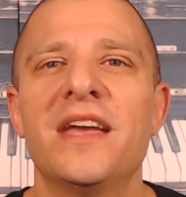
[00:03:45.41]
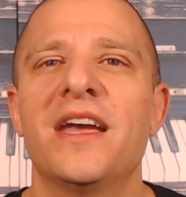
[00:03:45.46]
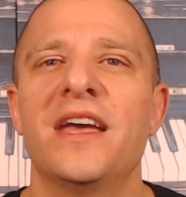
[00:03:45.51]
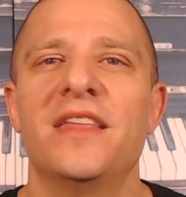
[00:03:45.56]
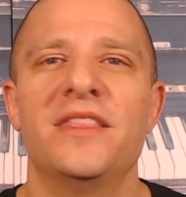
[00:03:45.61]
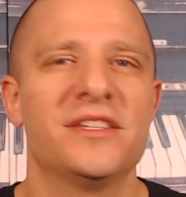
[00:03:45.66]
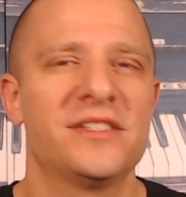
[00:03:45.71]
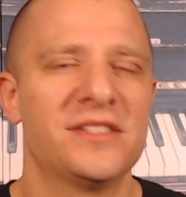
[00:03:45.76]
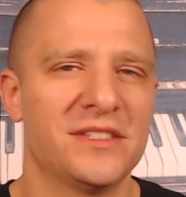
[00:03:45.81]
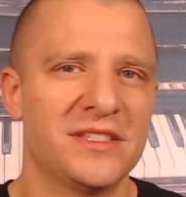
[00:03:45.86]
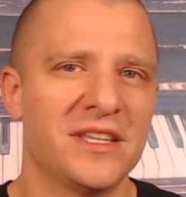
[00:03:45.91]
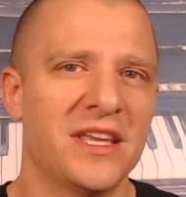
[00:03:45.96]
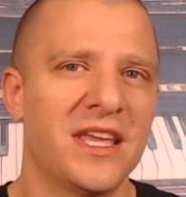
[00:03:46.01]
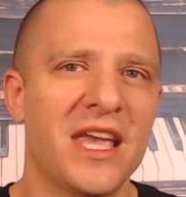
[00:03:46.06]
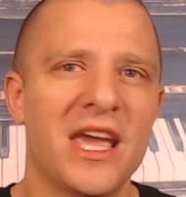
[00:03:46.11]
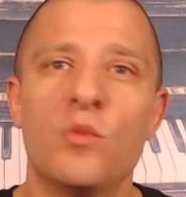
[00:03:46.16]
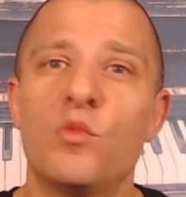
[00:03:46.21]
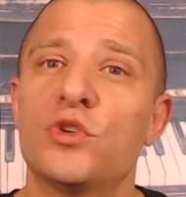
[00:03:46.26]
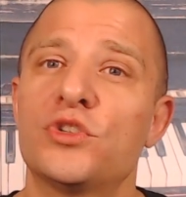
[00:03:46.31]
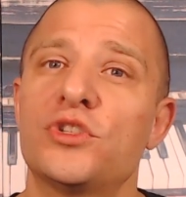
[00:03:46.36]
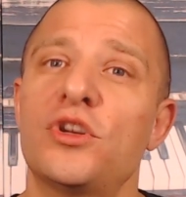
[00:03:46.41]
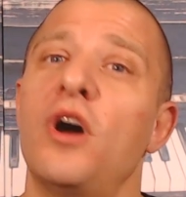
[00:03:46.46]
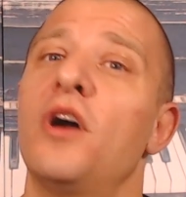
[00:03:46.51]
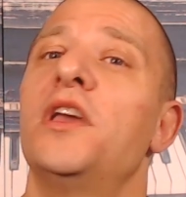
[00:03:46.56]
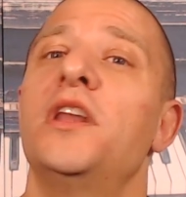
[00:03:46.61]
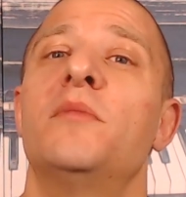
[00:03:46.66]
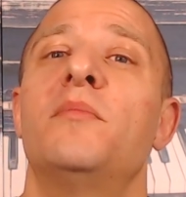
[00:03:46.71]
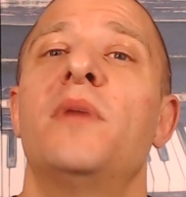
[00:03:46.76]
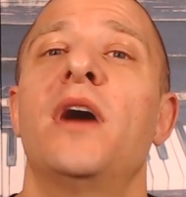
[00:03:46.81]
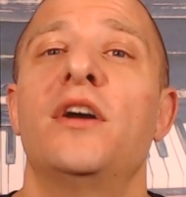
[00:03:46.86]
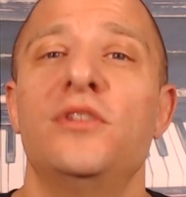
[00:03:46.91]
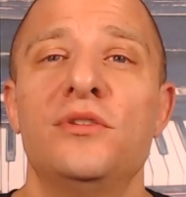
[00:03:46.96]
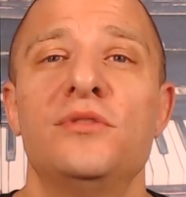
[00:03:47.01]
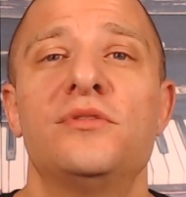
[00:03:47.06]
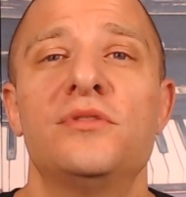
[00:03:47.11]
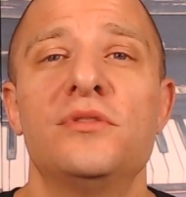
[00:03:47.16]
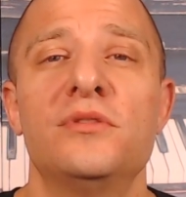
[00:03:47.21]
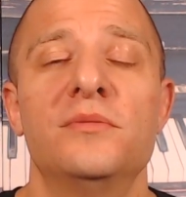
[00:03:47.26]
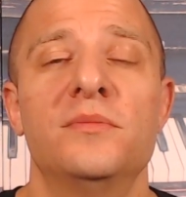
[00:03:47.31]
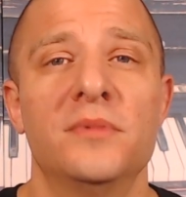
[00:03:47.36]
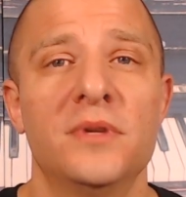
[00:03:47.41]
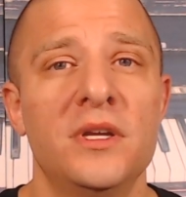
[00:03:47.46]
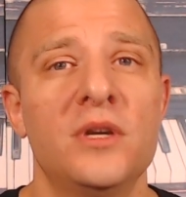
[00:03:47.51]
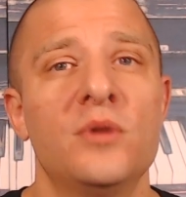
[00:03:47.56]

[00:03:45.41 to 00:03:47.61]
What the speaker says: And this is, again, we're talking about YouTube.